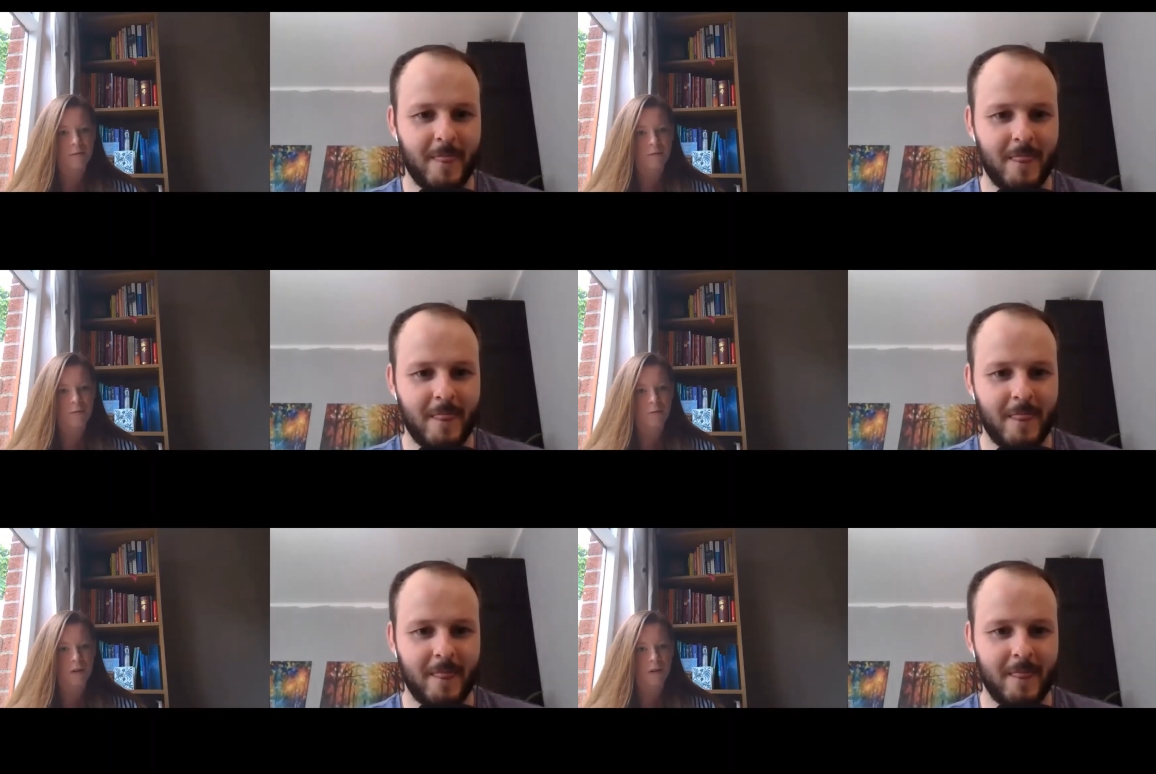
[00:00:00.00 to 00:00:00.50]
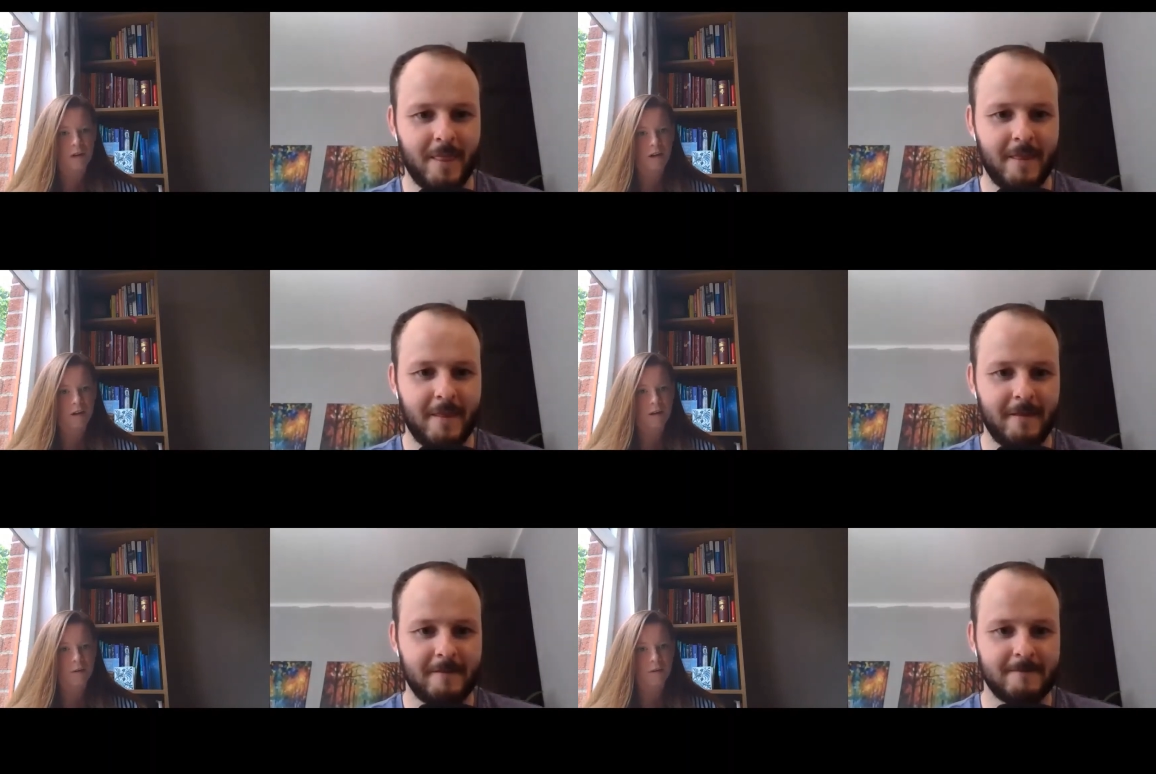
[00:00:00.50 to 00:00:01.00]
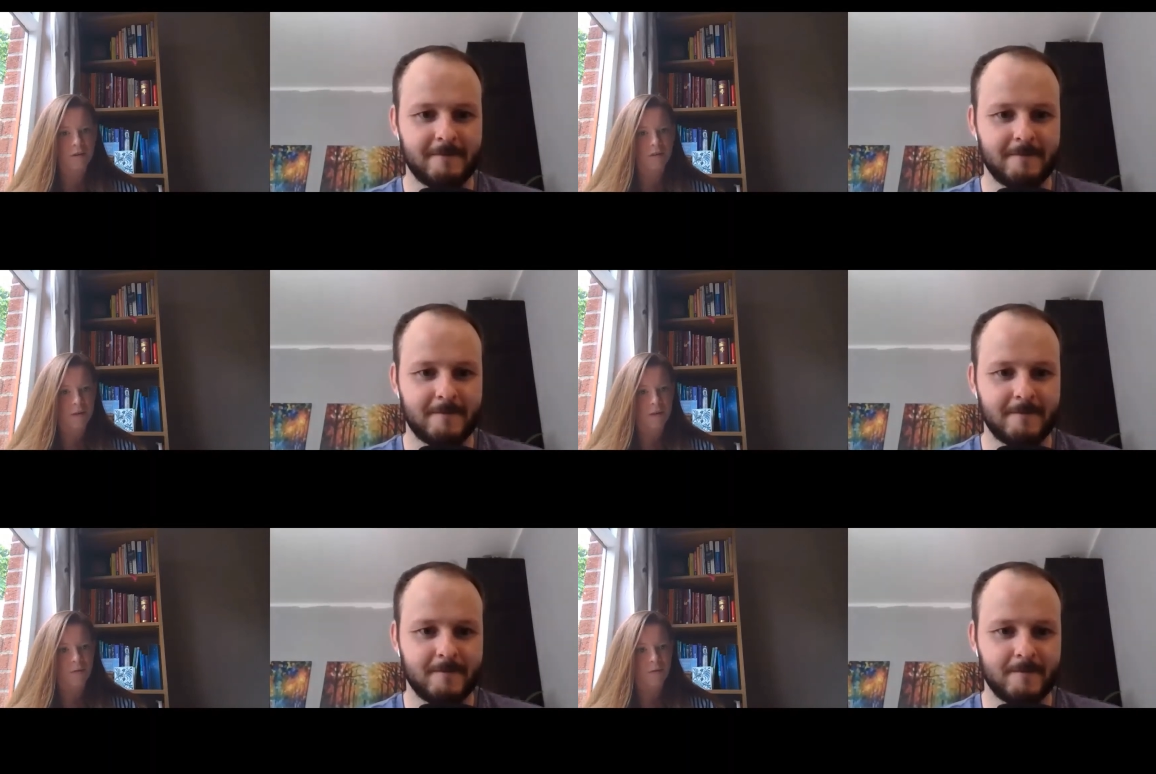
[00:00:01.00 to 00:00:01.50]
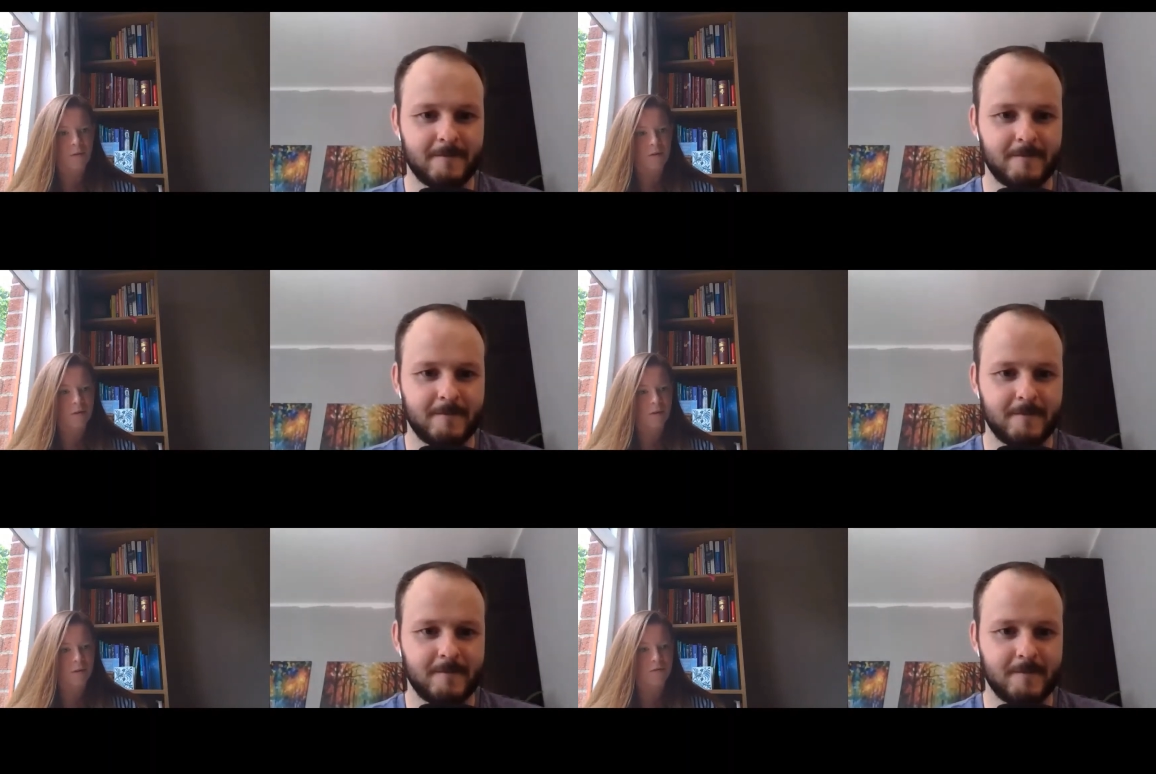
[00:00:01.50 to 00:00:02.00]
Speaker 1: was one of the lucky ones that was put
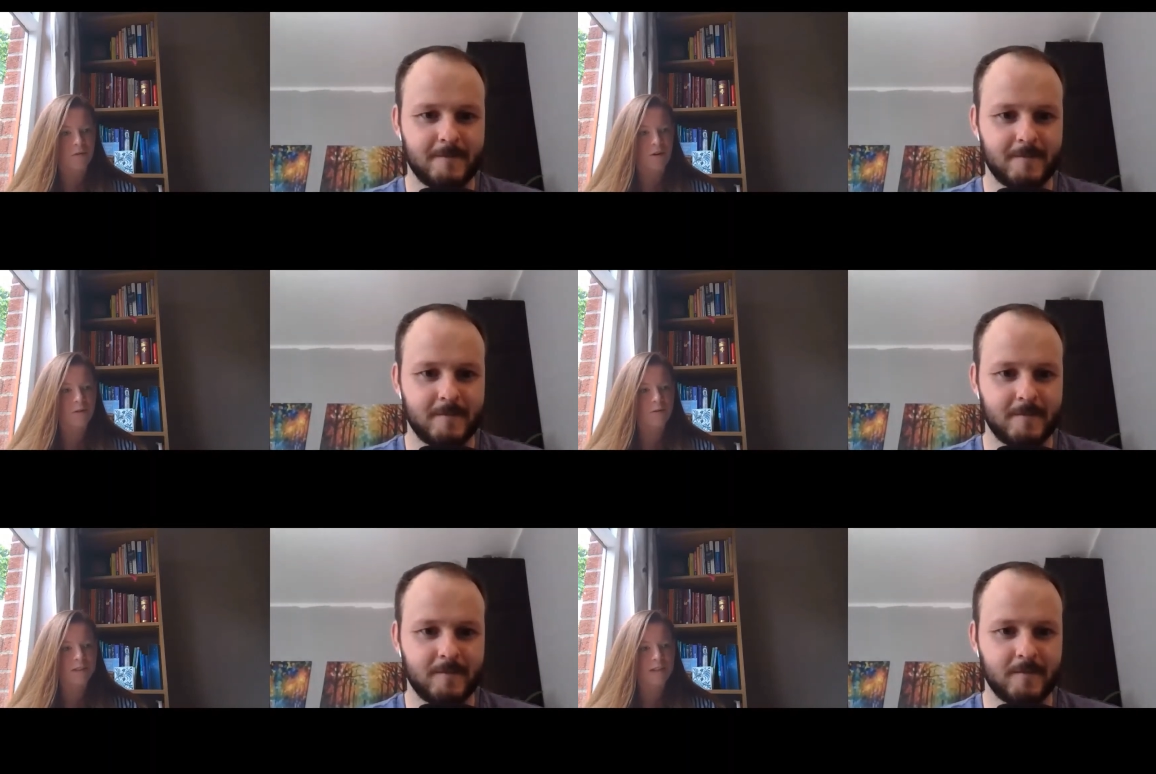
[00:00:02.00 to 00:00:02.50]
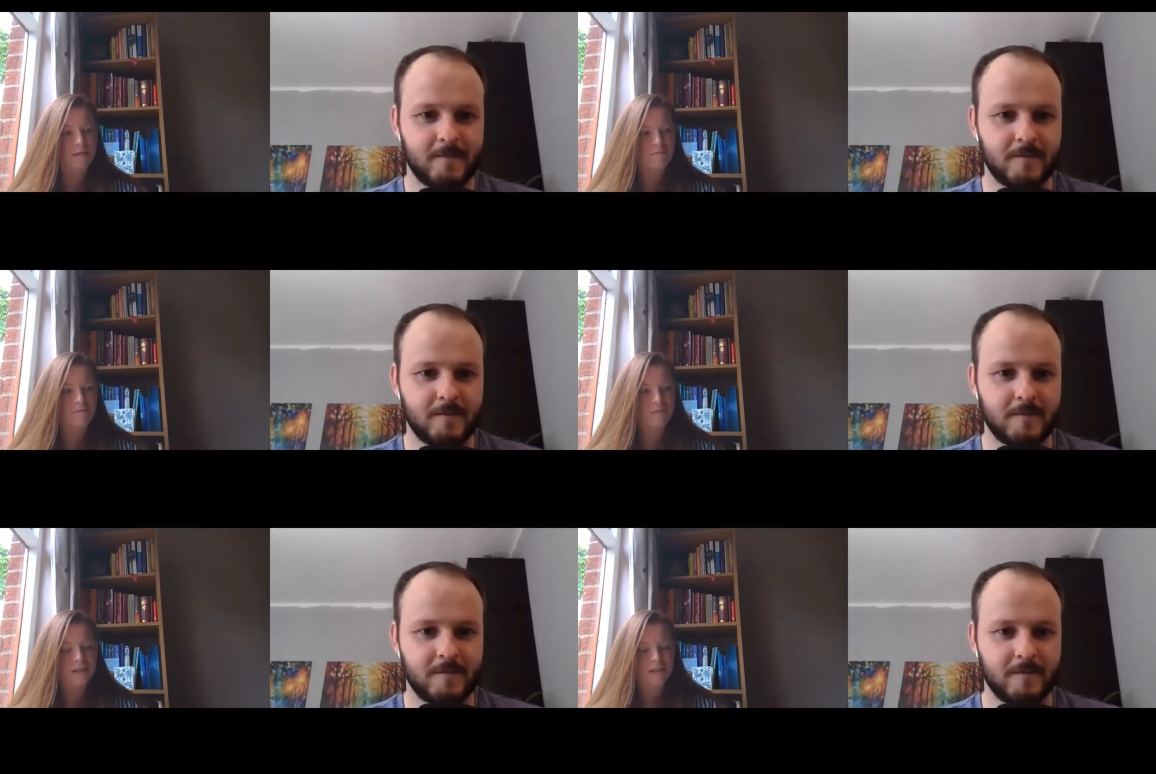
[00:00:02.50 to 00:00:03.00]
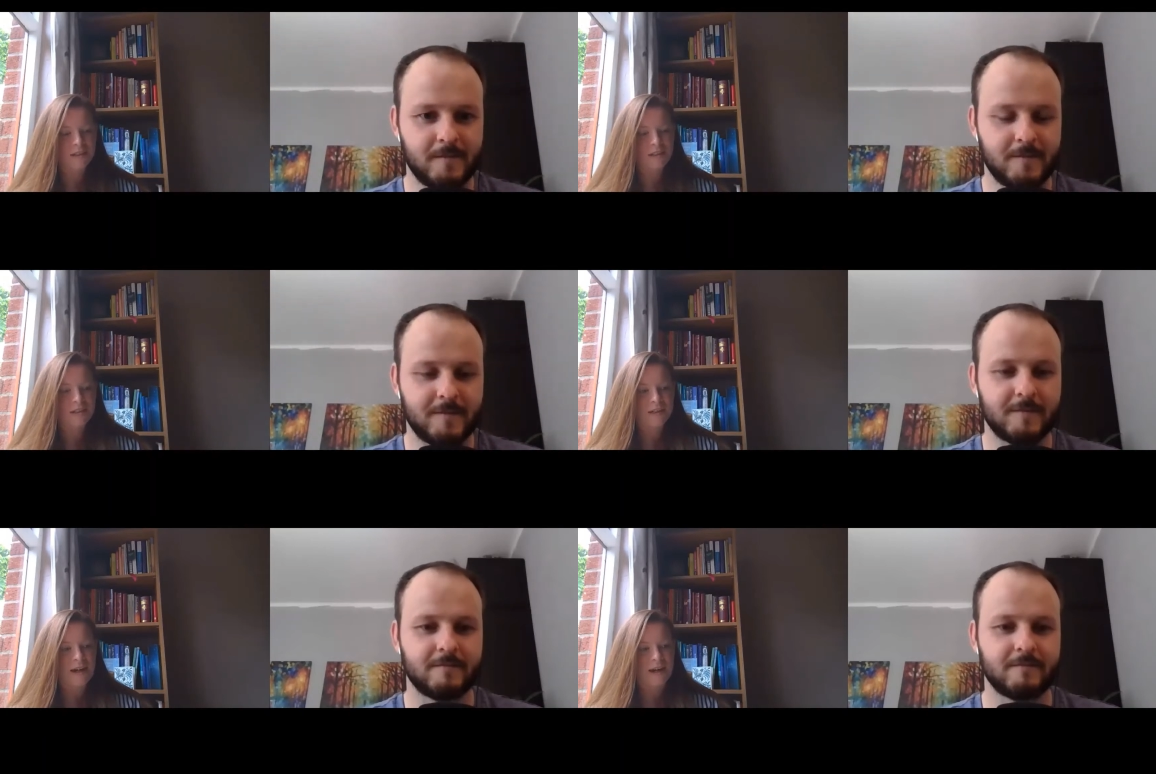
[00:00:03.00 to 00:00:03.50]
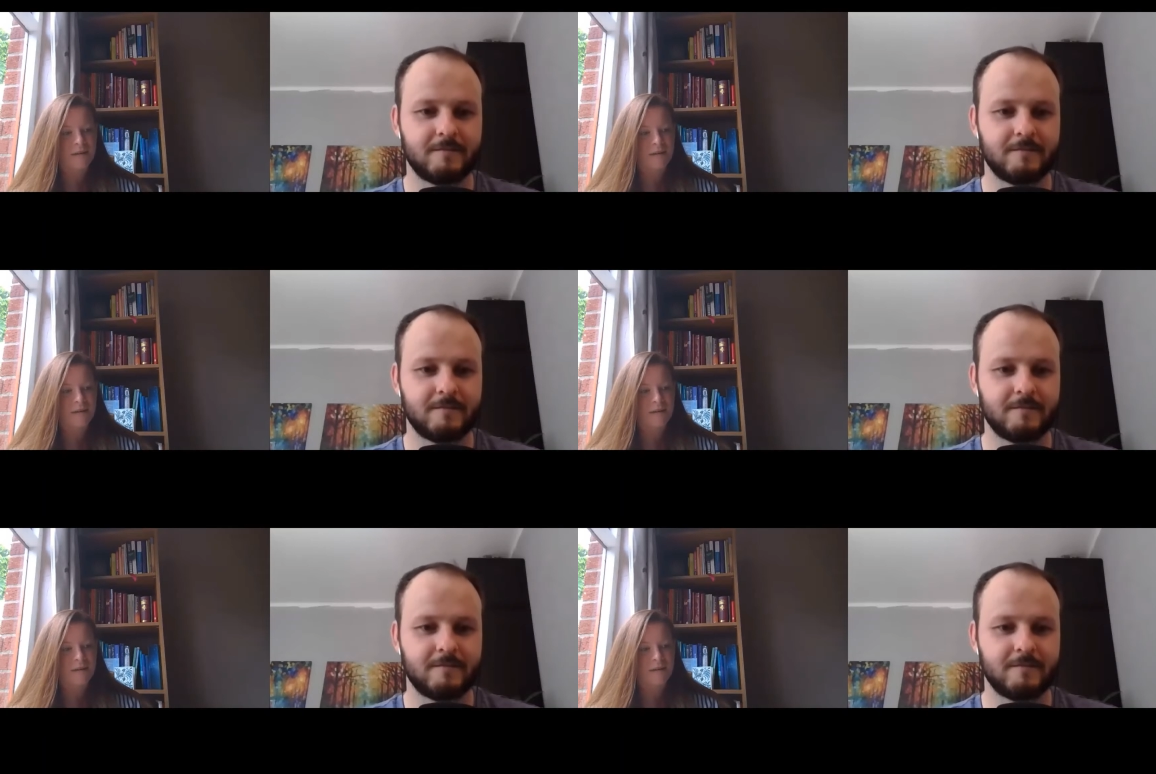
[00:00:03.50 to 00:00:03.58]
under the furlough scheme, mm.